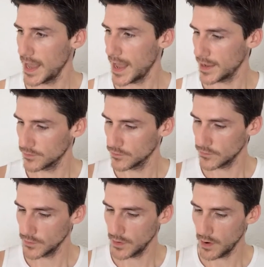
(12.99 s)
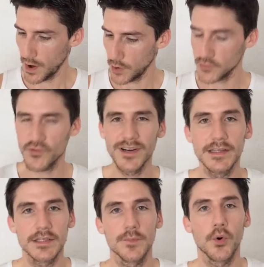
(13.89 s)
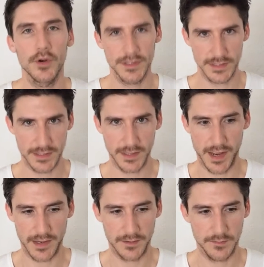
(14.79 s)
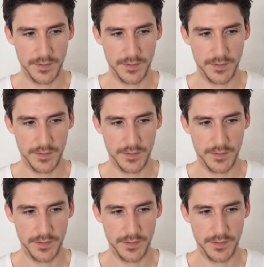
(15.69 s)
and I was really disappointed today,